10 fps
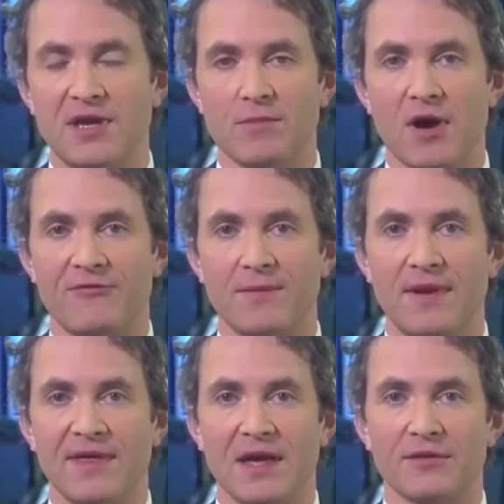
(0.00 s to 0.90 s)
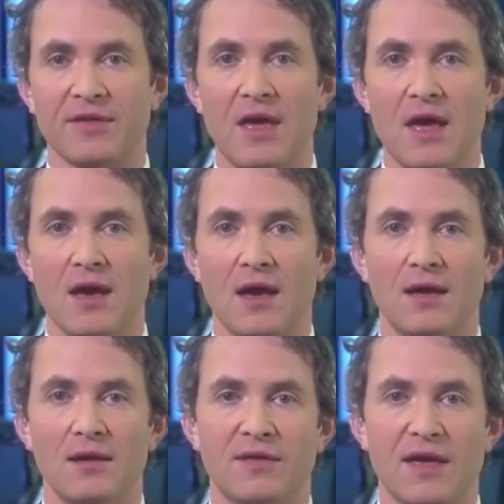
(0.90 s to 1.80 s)
media, apart from anything else,
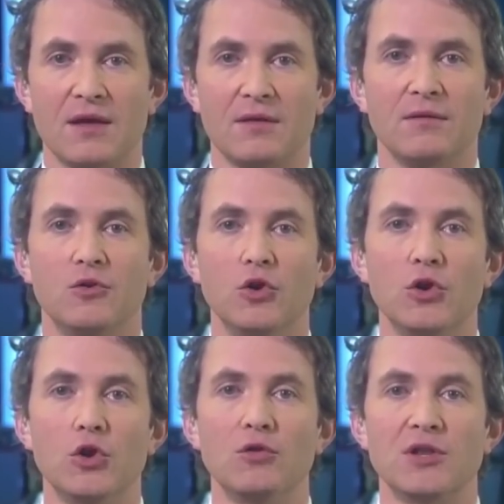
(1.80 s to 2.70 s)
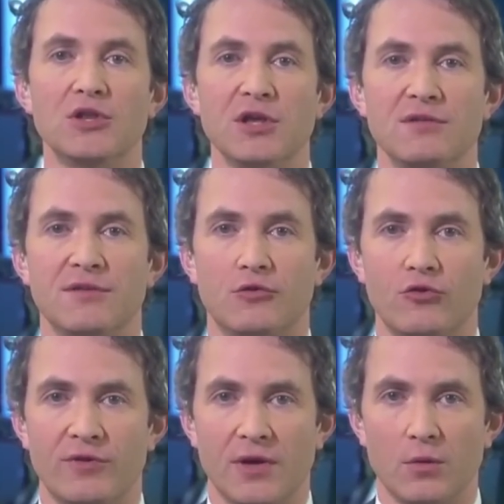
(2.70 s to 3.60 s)
saying eulogies that
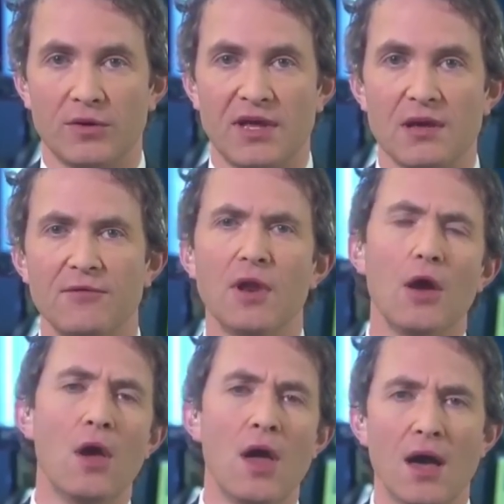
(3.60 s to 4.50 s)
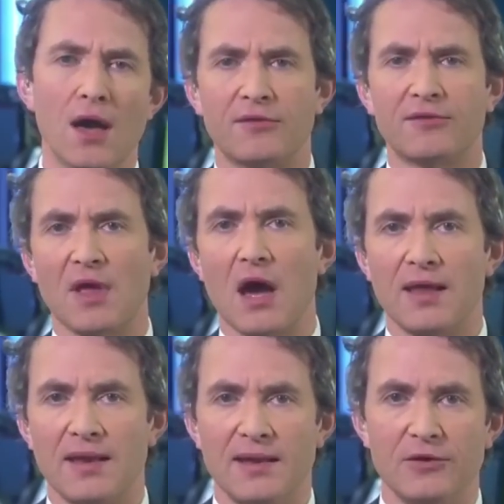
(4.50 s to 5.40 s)
Trudeau would give. You know,
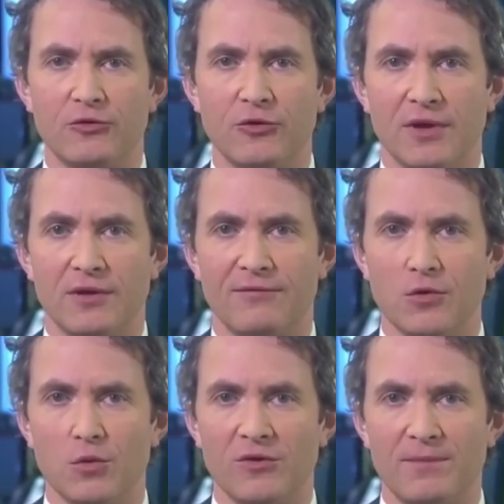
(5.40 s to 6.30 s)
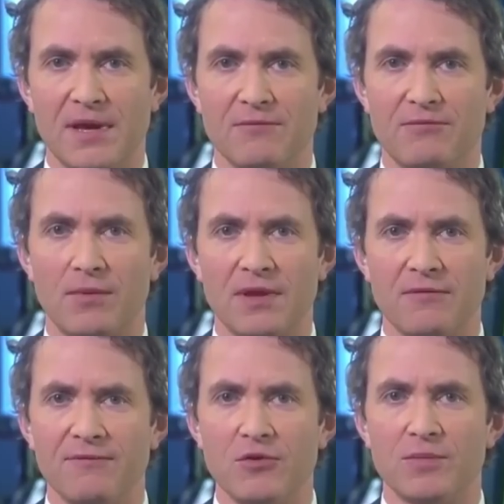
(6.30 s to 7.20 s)
Stalin, in Trudeau's view, would have been probably
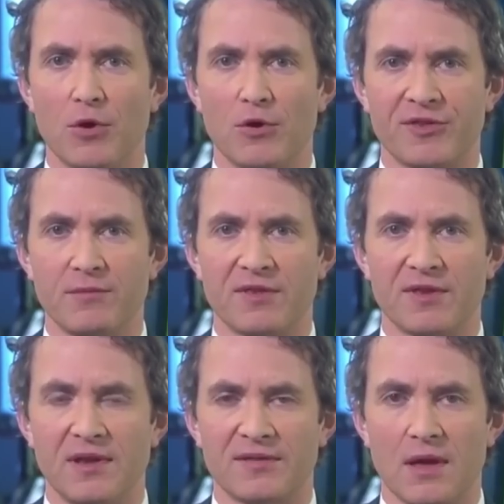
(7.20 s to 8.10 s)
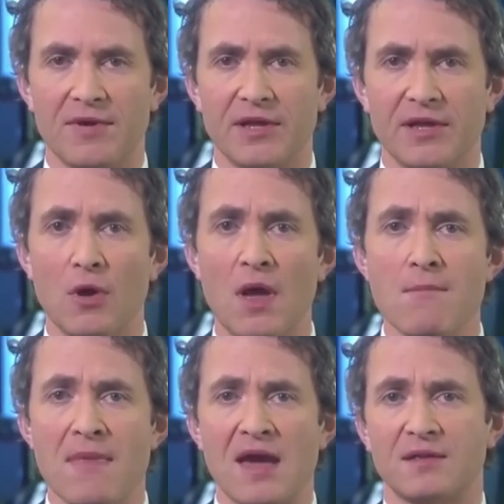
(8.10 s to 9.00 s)
reviewed posthumously as somebody who
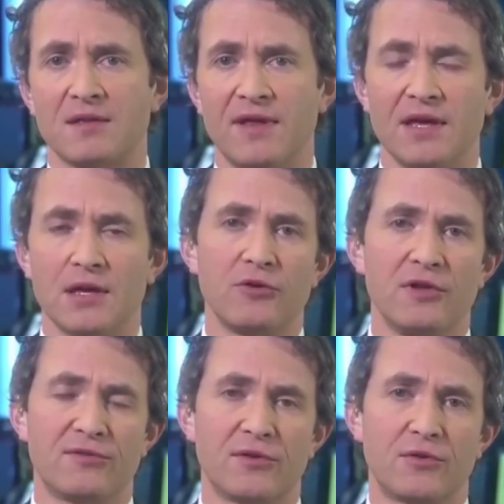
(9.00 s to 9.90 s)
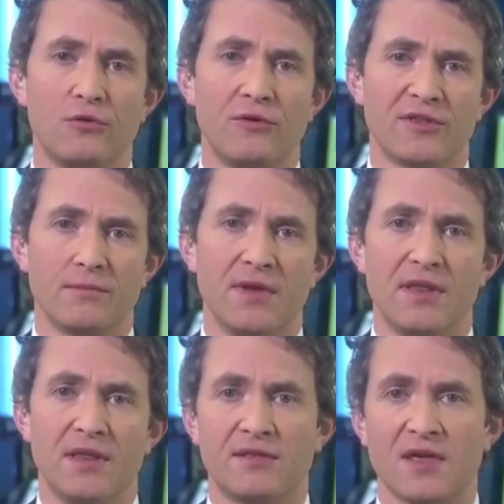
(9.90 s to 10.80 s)
massively increased tourism
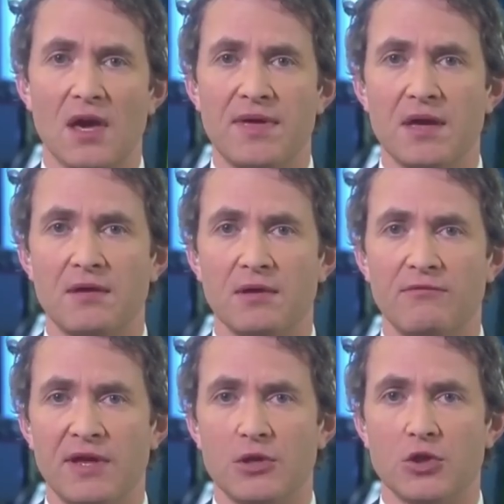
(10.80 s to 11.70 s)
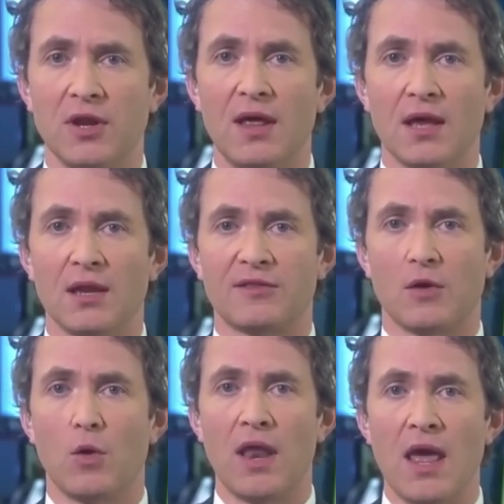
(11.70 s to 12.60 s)
in the Siberia region and
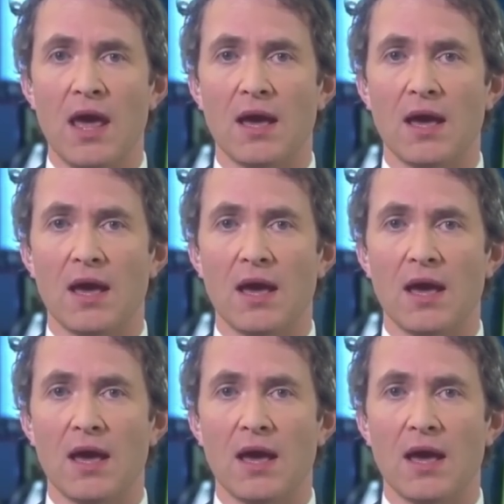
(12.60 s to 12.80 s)
so on.